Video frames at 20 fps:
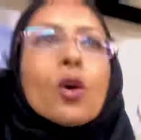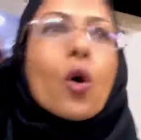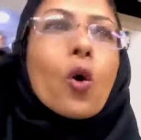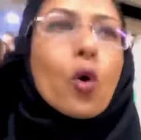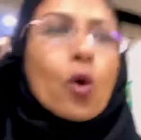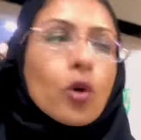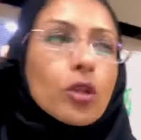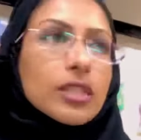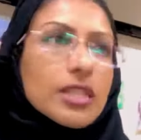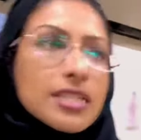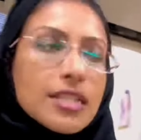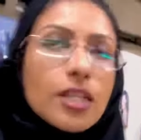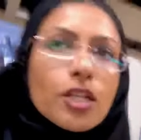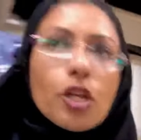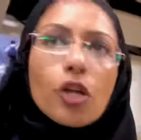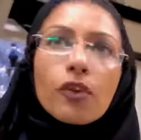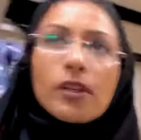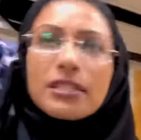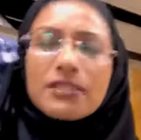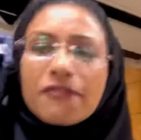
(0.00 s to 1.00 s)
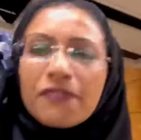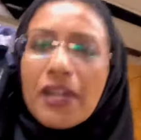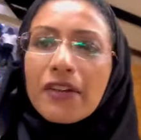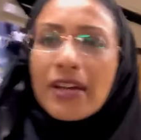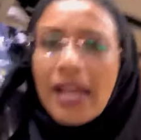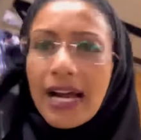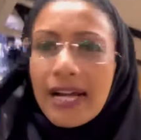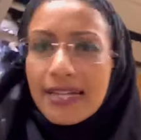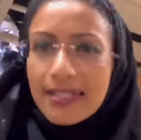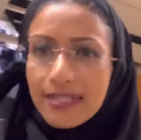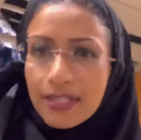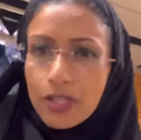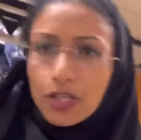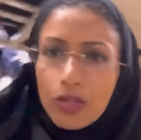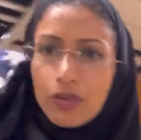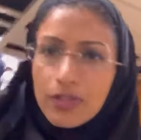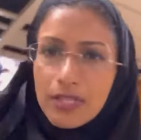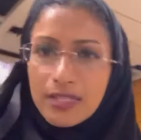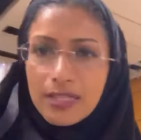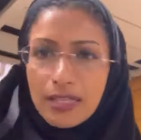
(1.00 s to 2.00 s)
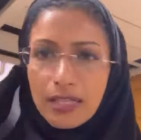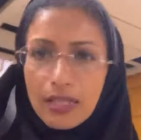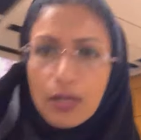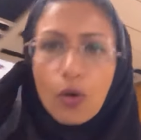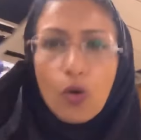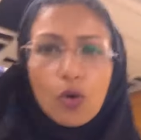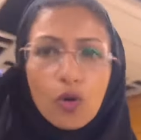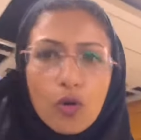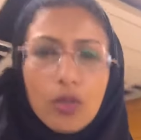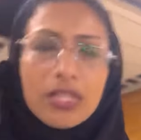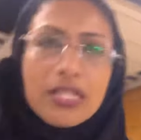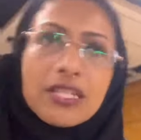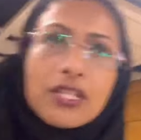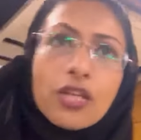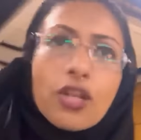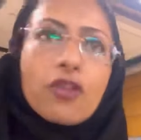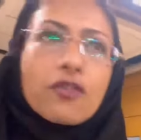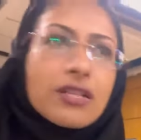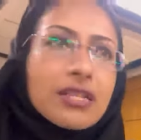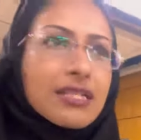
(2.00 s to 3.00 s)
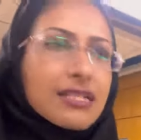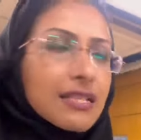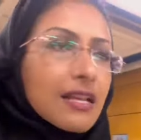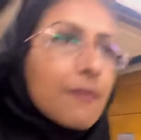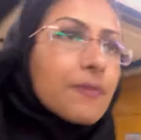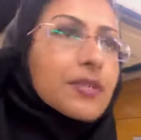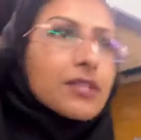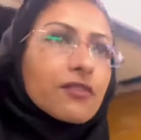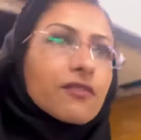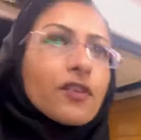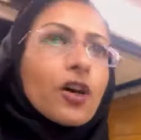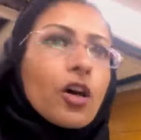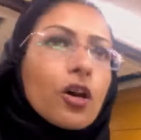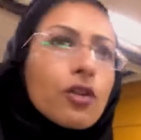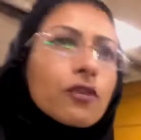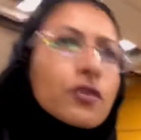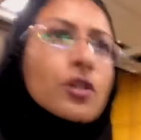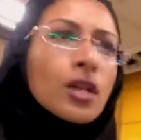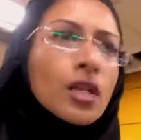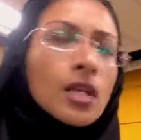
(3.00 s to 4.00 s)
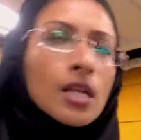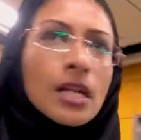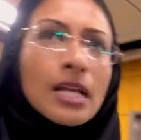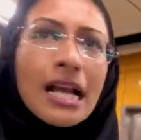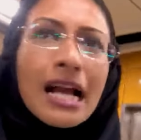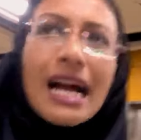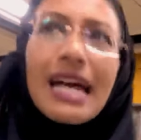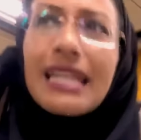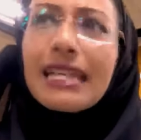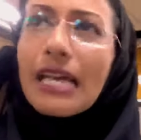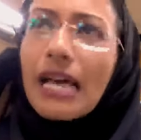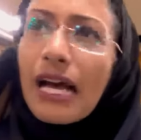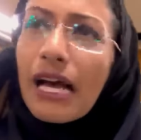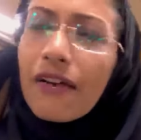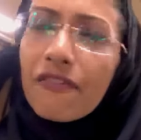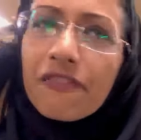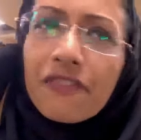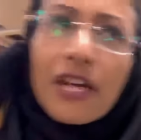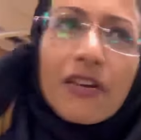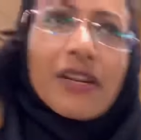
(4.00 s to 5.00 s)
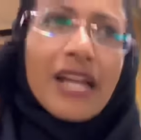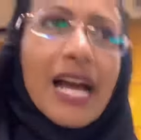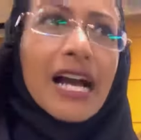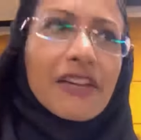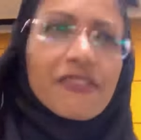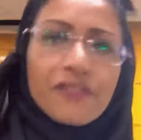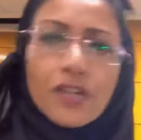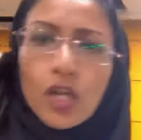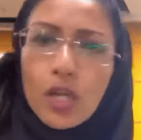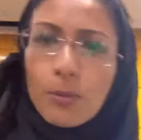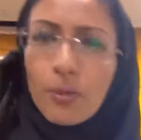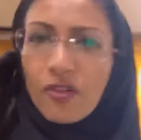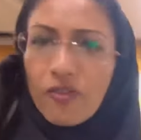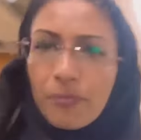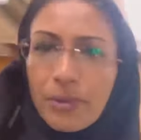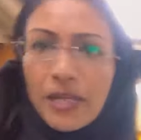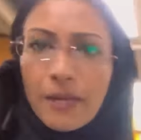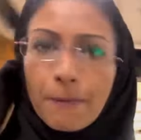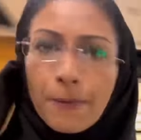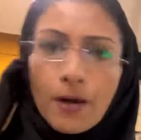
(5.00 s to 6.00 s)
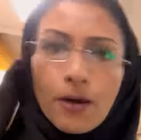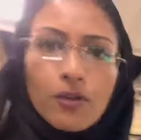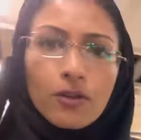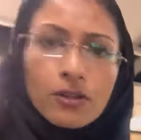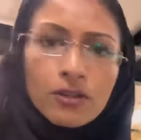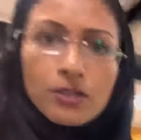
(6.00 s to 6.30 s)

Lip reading: all the security. It's very high security, all the security steps involved, and very high volume of people.